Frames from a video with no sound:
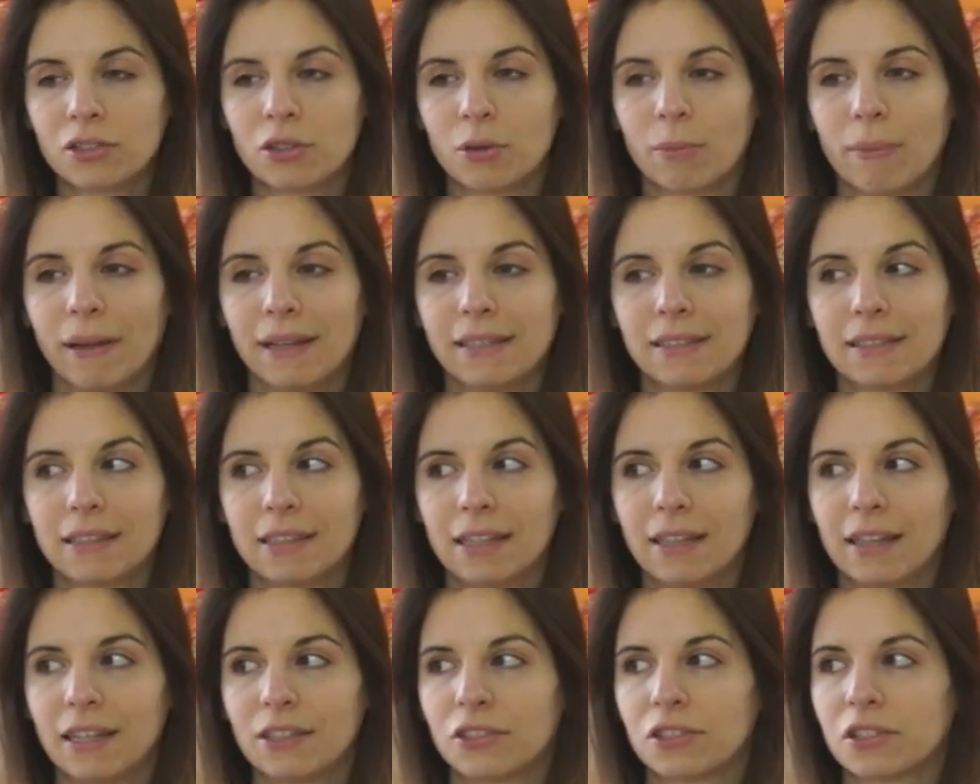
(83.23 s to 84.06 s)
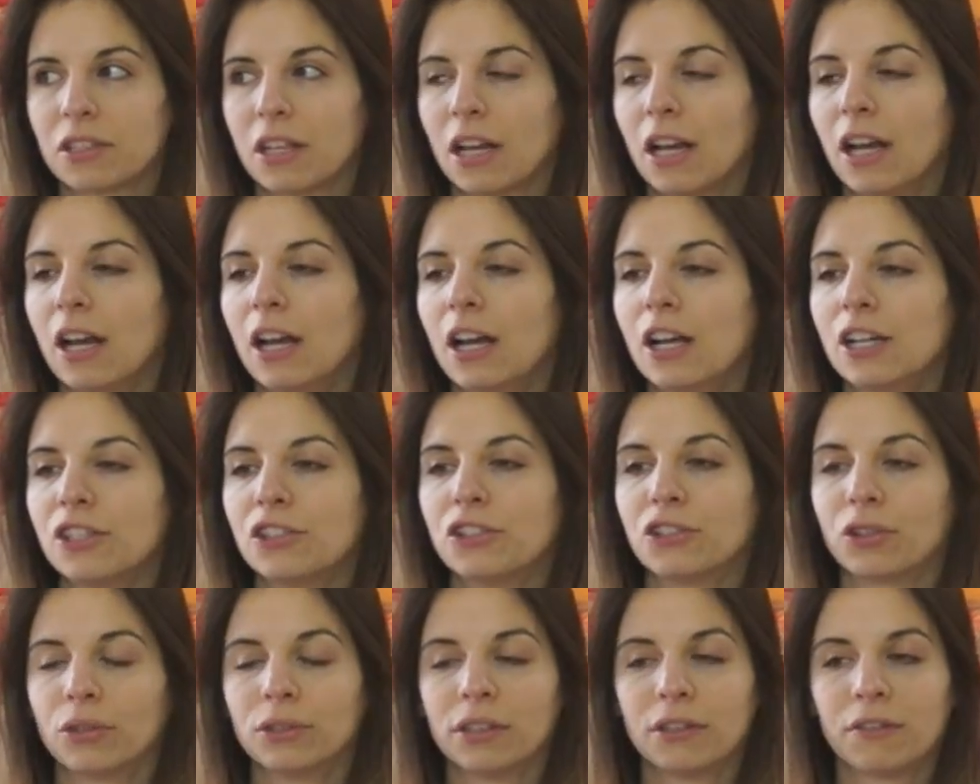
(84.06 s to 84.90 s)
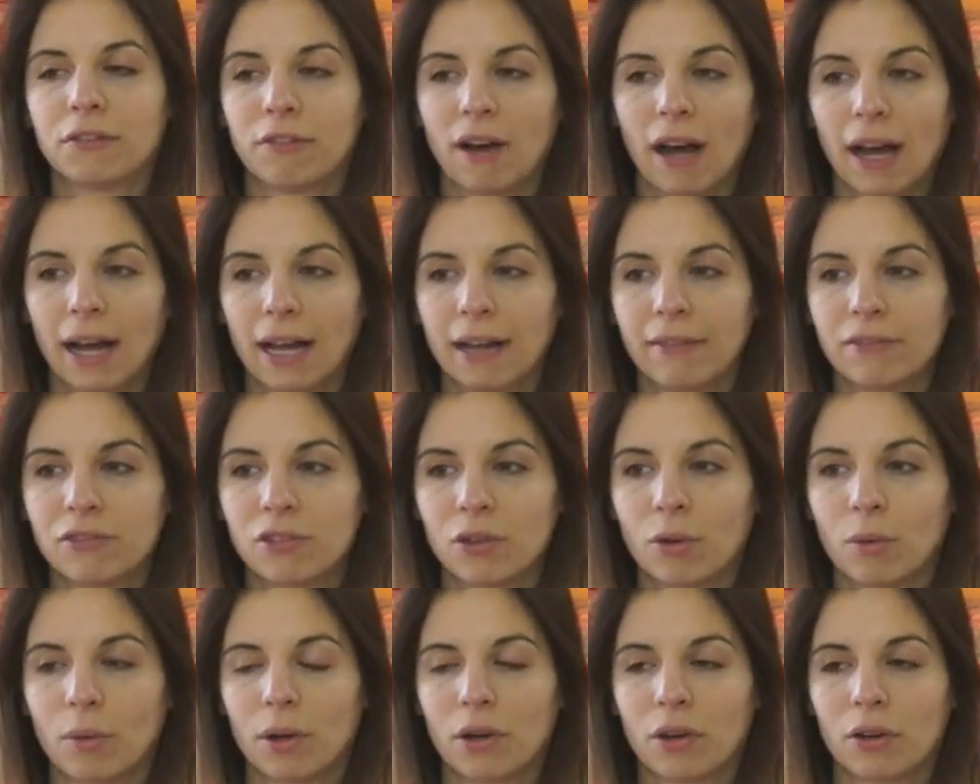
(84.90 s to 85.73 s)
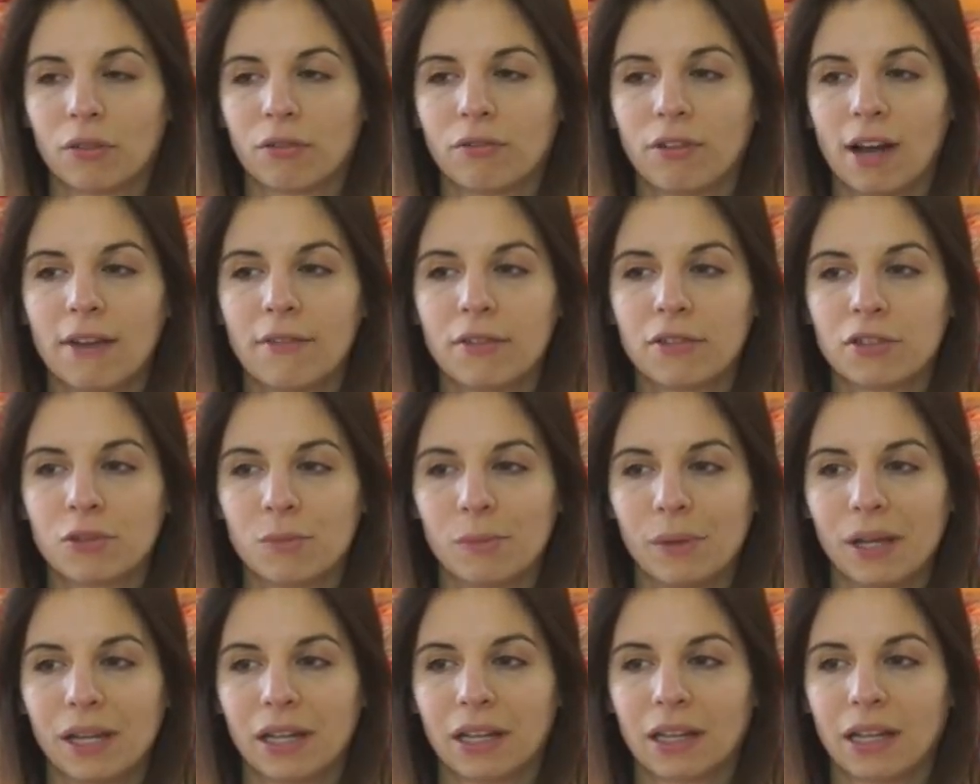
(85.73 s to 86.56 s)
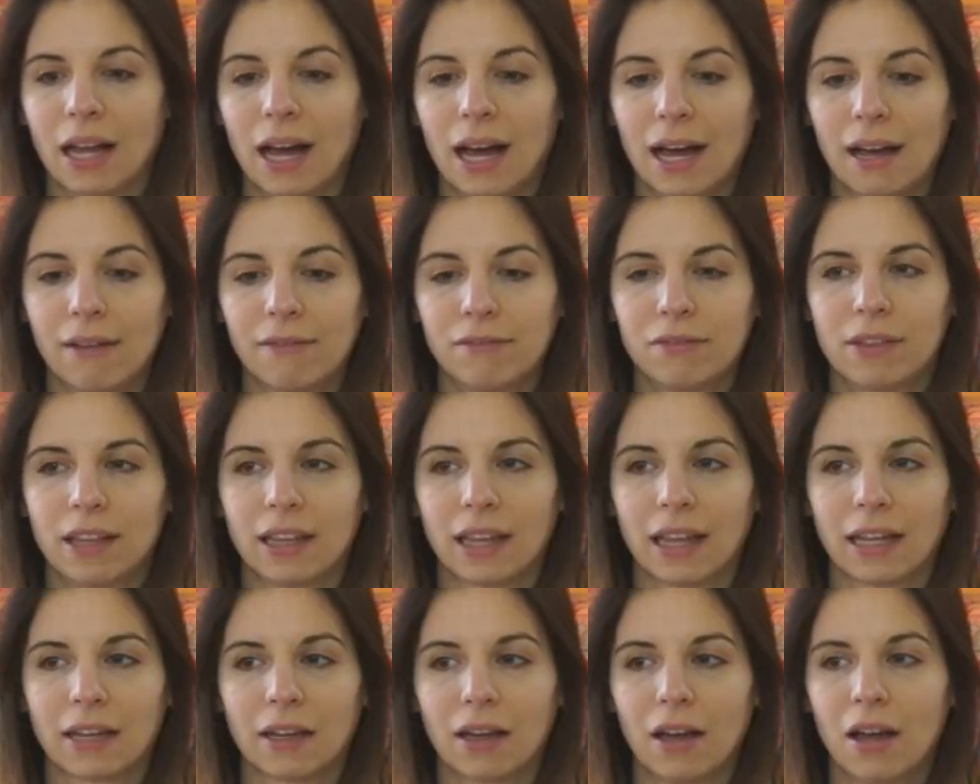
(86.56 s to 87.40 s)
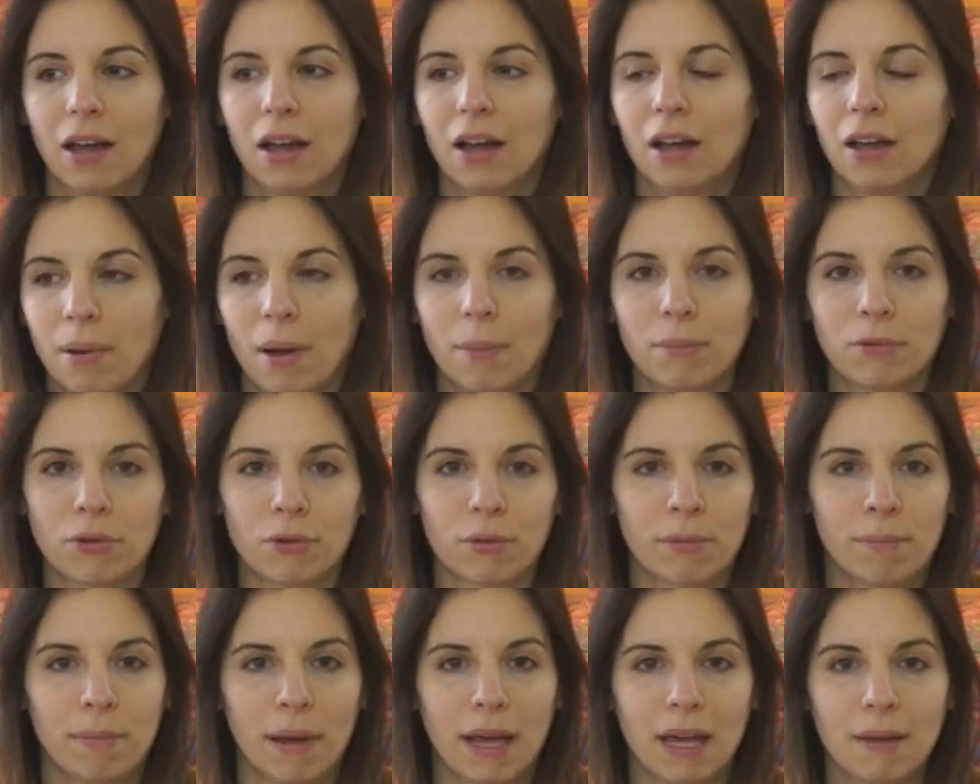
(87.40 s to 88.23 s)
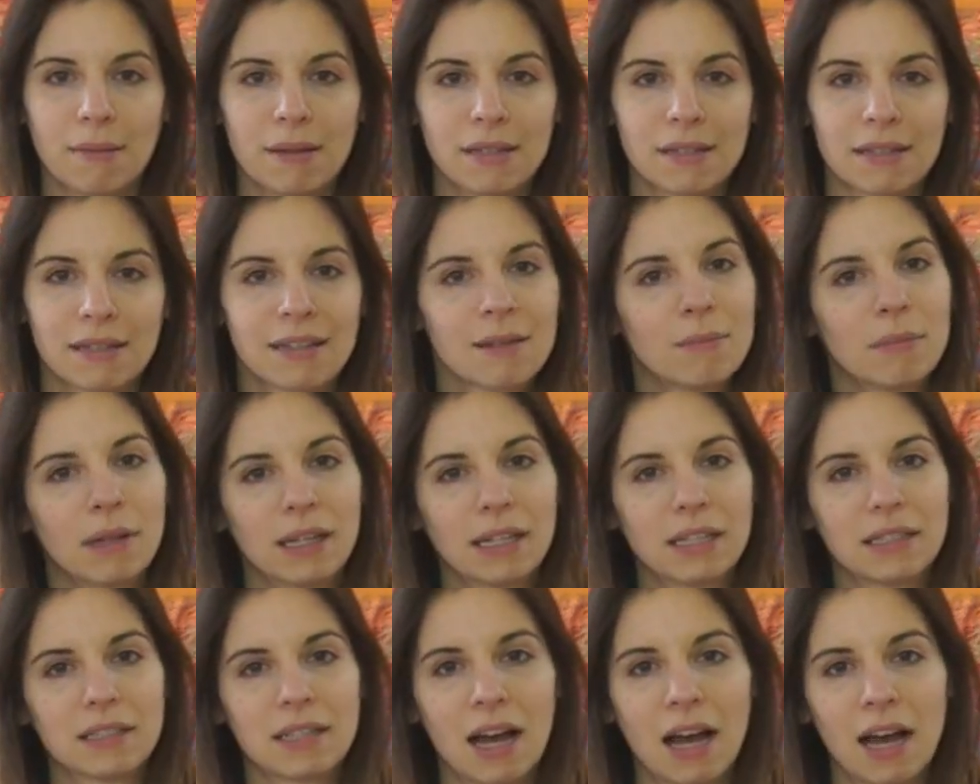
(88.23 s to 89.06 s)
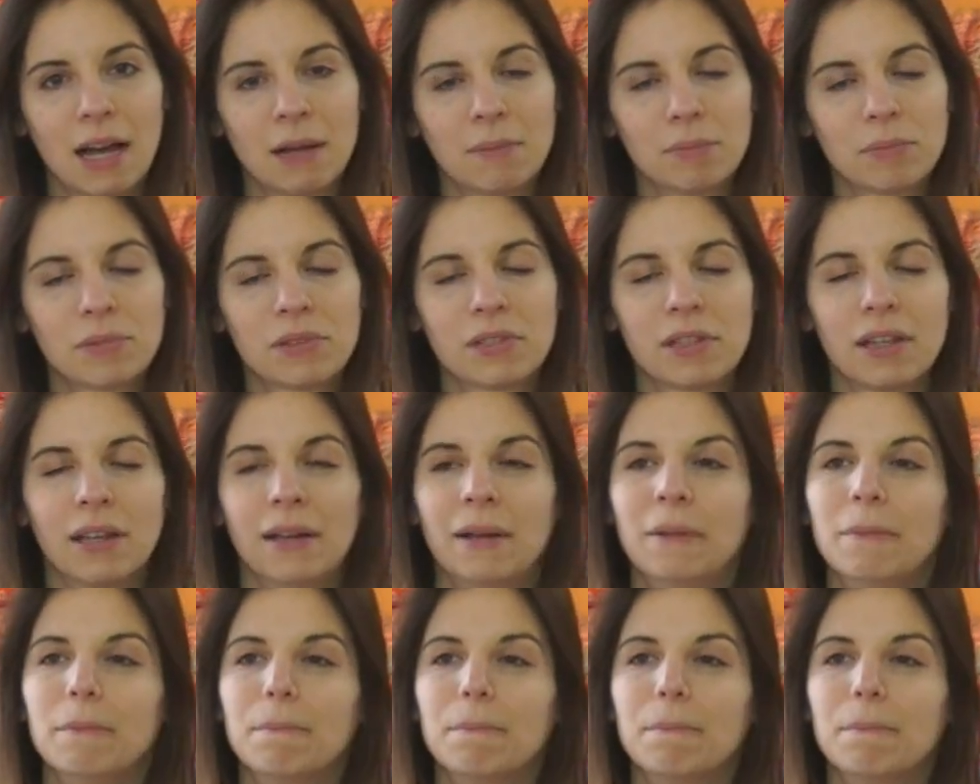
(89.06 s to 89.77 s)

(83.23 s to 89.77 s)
So basically she's only five, so in her 5 years of being alive, they like pumped her with babies like a million times.